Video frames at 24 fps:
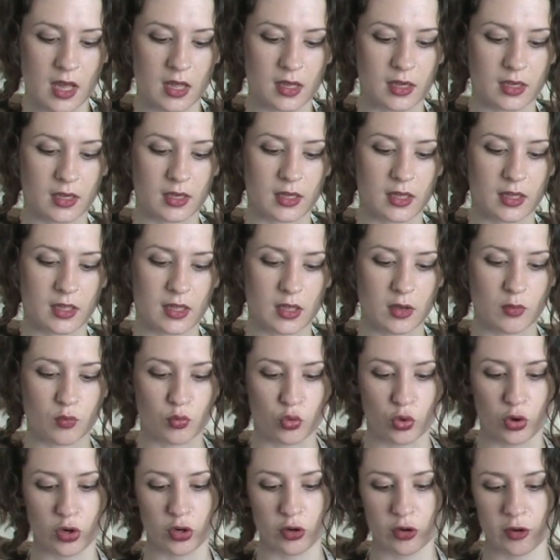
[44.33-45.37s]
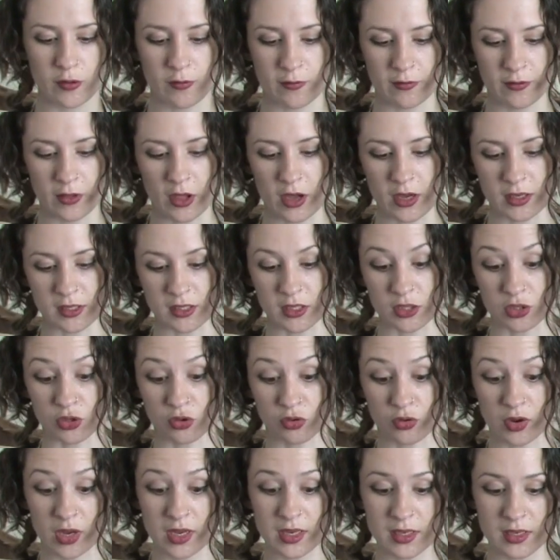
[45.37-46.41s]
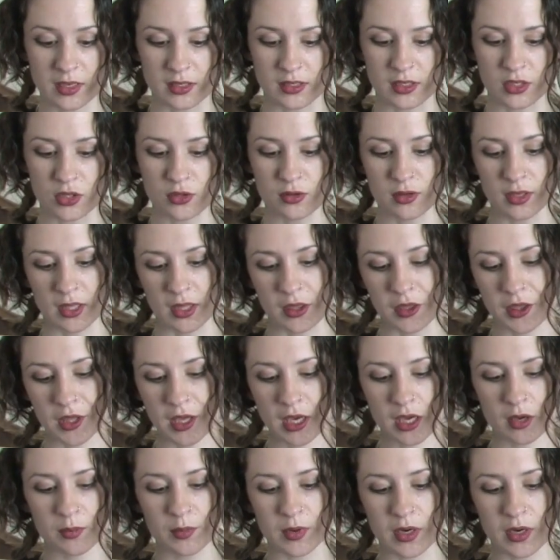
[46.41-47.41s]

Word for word: Uh, embroidery floss is great because it's really thick,